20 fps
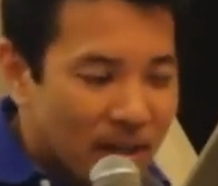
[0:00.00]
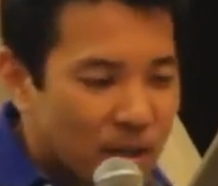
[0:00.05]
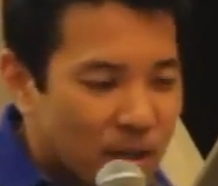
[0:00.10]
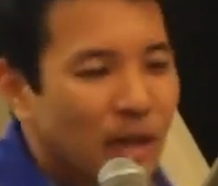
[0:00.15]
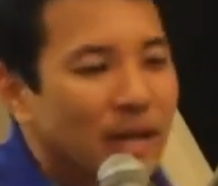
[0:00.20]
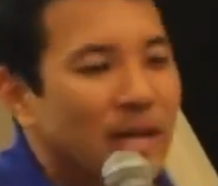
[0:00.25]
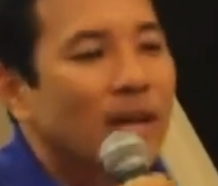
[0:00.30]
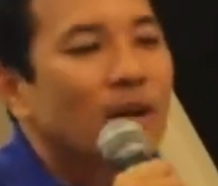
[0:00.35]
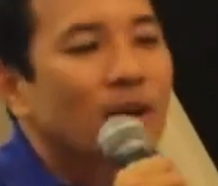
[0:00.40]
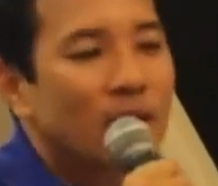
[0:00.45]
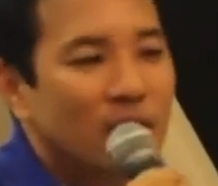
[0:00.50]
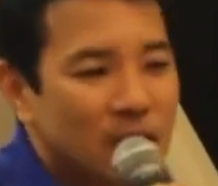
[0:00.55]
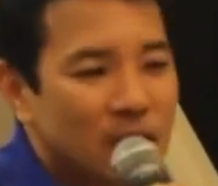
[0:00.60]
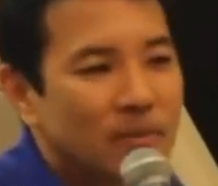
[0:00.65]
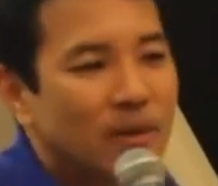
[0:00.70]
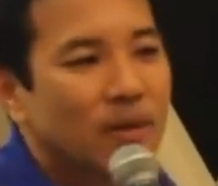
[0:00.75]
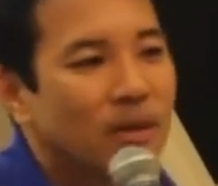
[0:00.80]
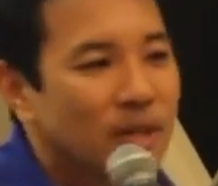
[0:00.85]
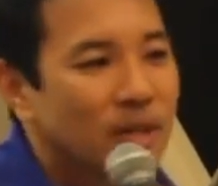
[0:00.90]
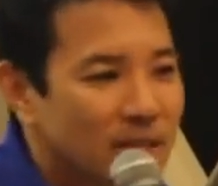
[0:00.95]
I try to
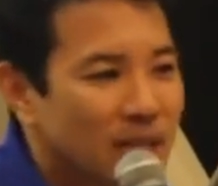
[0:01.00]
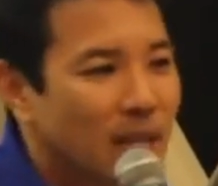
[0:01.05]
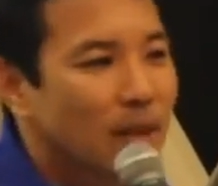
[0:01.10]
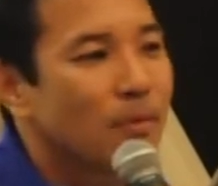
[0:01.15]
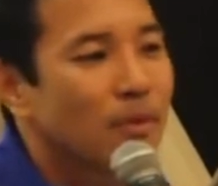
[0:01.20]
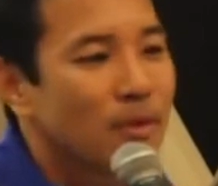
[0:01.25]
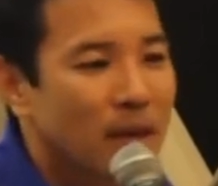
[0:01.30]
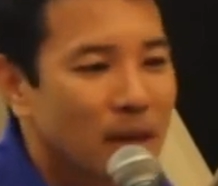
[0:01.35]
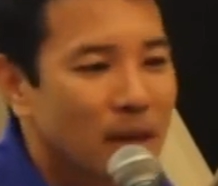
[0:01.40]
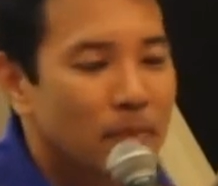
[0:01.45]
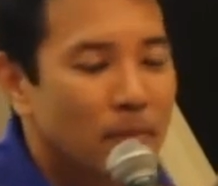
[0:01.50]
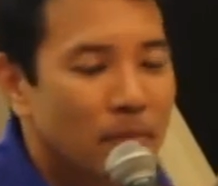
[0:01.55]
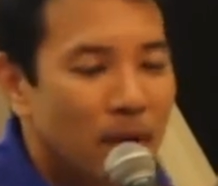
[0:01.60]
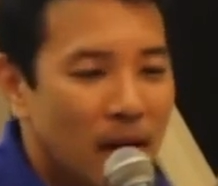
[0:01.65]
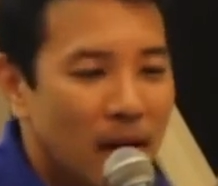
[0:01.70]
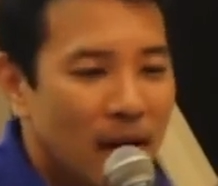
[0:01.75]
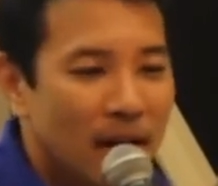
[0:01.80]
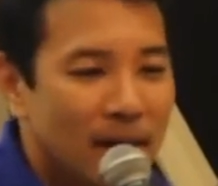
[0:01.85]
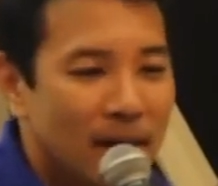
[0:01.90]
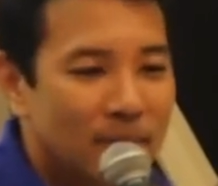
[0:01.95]
encourage him to do the same thing
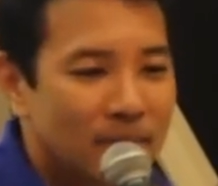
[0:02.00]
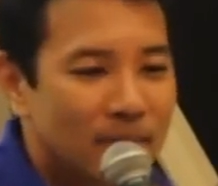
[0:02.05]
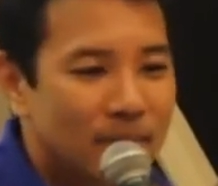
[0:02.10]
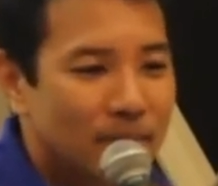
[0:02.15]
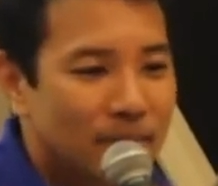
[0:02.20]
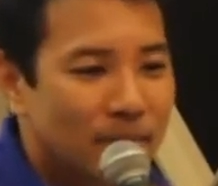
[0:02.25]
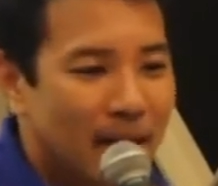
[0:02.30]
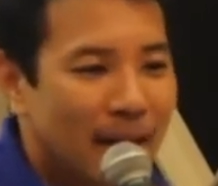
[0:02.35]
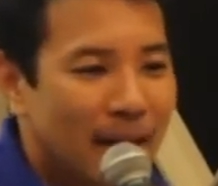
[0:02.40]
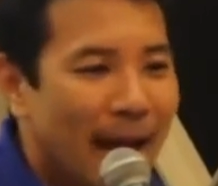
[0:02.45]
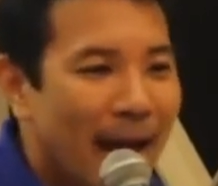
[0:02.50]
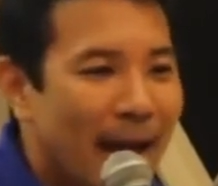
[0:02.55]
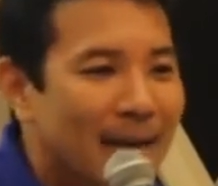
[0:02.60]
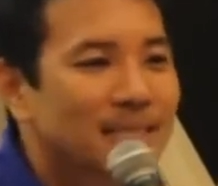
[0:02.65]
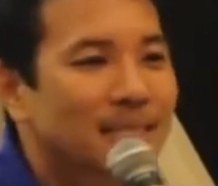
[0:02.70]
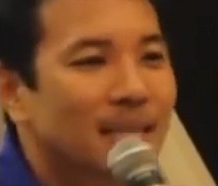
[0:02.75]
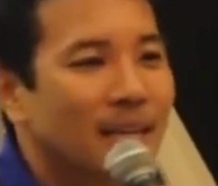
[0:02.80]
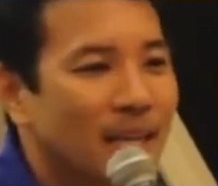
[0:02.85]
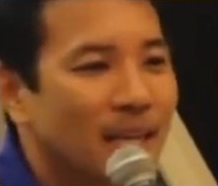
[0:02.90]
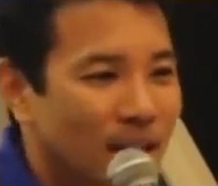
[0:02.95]
by
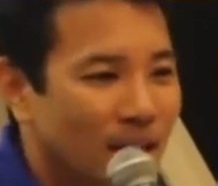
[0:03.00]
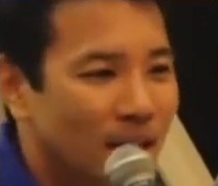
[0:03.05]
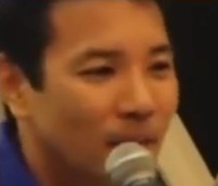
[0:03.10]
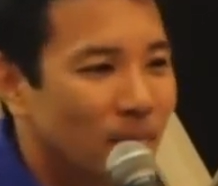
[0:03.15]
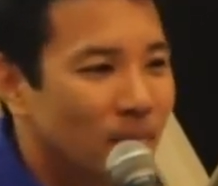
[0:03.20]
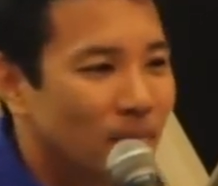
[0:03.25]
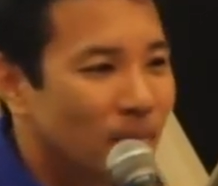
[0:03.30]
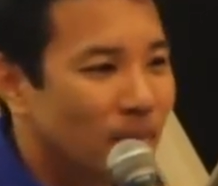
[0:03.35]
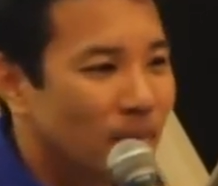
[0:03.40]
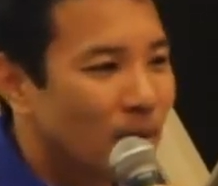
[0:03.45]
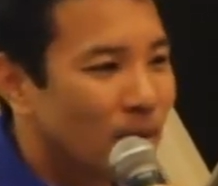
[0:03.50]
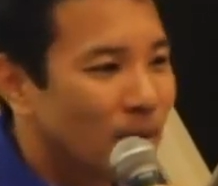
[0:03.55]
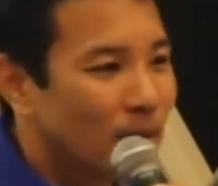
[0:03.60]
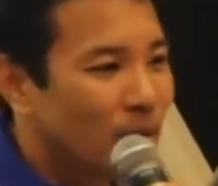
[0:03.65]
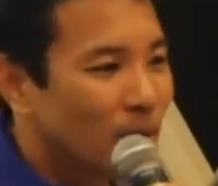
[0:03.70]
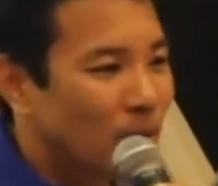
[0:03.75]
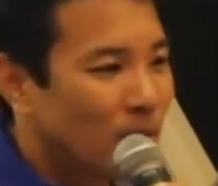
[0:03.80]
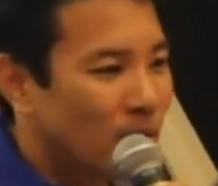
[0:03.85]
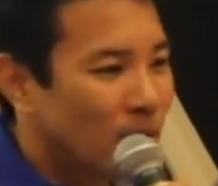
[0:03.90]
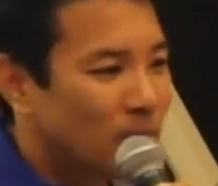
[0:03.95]
asking him,
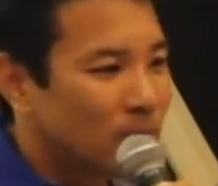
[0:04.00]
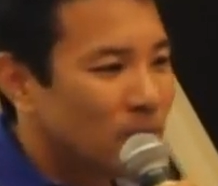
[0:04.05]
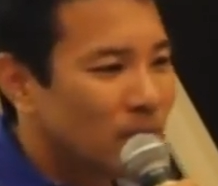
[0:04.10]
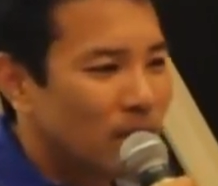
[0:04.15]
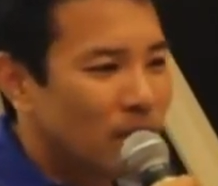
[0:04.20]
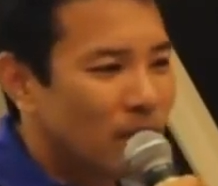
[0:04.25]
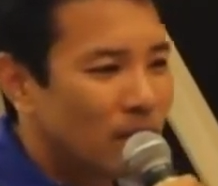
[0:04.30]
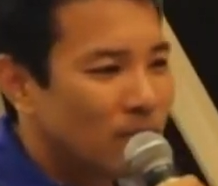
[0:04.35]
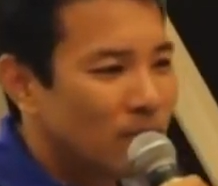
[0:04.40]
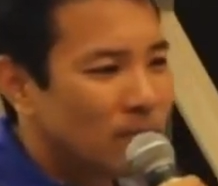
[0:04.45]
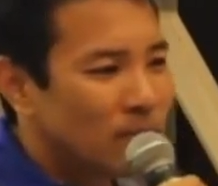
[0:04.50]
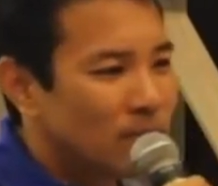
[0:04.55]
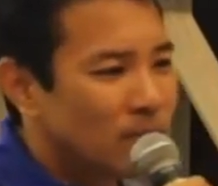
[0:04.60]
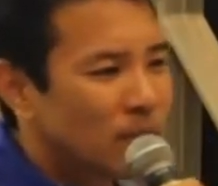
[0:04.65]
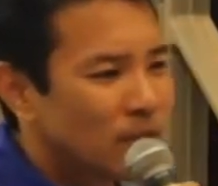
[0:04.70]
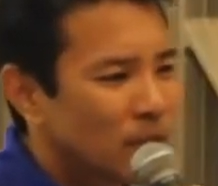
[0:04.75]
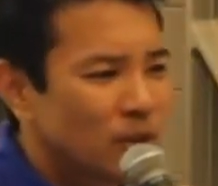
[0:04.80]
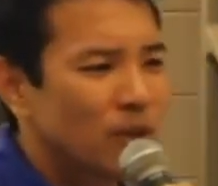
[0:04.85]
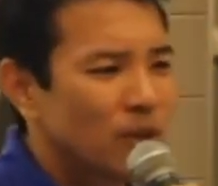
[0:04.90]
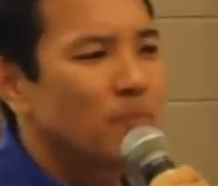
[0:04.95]
well,
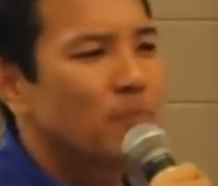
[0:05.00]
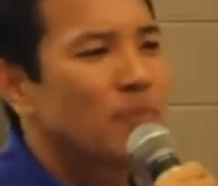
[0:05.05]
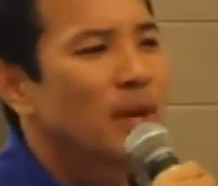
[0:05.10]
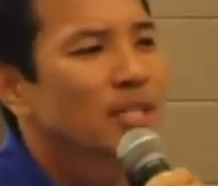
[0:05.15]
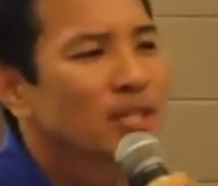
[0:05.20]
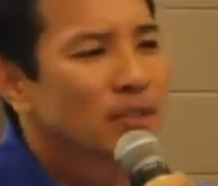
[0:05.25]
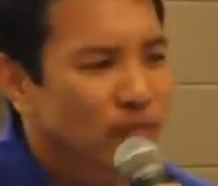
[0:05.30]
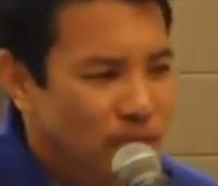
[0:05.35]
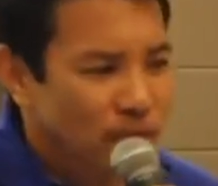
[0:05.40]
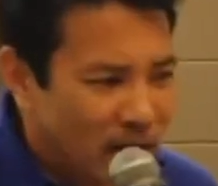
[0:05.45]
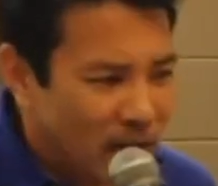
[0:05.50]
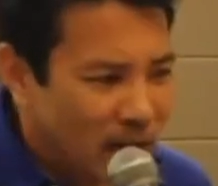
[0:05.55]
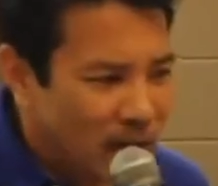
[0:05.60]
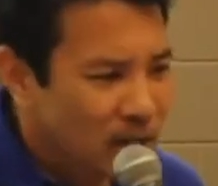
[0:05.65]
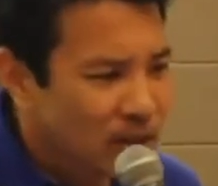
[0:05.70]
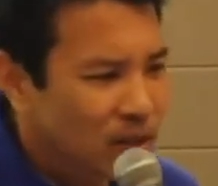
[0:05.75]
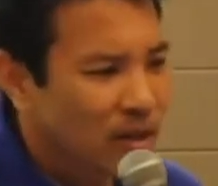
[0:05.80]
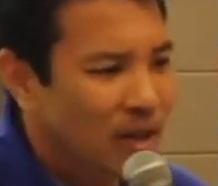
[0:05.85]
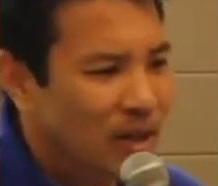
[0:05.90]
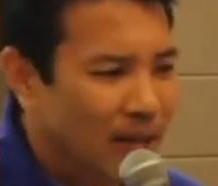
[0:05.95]
so your best
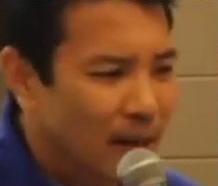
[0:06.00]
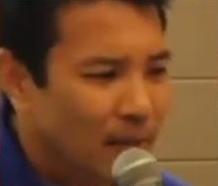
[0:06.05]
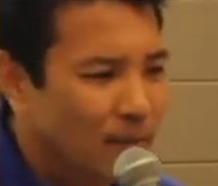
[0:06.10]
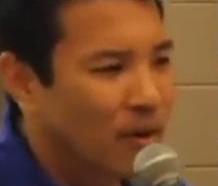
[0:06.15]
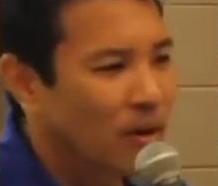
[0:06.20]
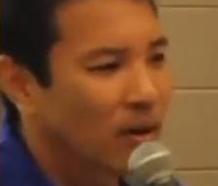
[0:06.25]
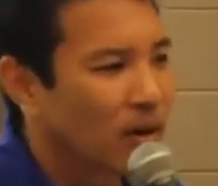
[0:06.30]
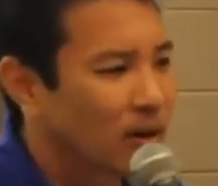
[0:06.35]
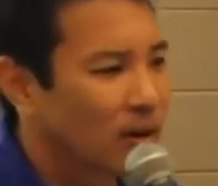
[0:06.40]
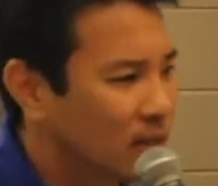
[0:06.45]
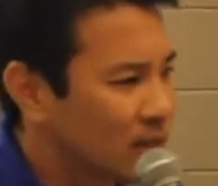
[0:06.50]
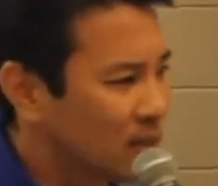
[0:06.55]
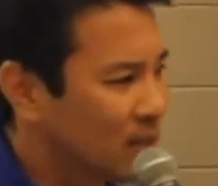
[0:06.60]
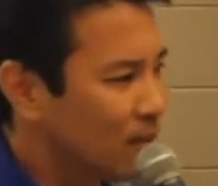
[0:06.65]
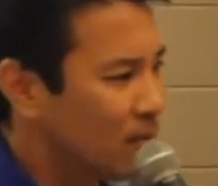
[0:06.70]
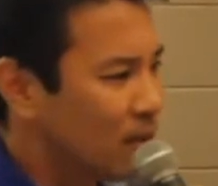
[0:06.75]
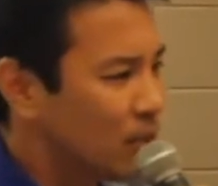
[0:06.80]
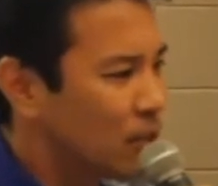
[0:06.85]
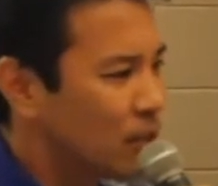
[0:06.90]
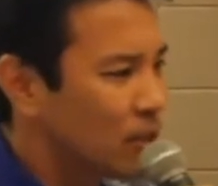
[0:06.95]
friend is our neighbor.
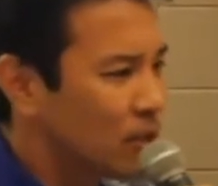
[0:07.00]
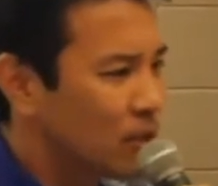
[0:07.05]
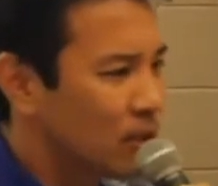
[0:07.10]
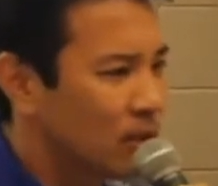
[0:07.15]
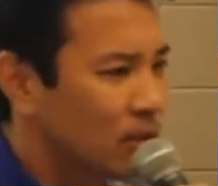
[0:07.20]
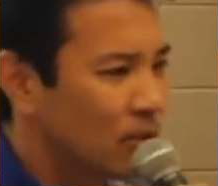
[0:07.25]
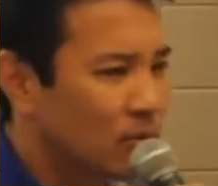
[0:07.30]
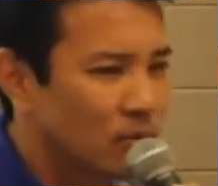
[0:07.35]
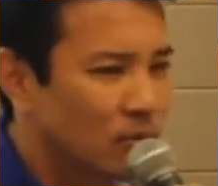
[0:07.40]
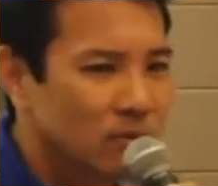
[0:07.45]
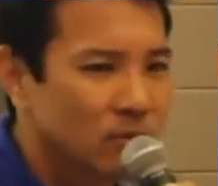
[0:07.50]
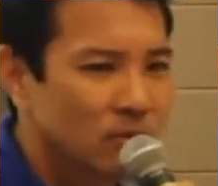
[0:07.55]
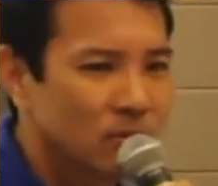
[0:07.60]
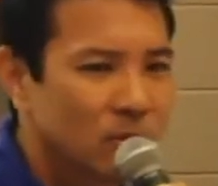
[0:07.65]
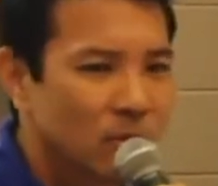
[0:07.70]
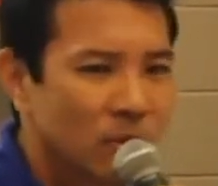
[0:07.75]
His name is Shun.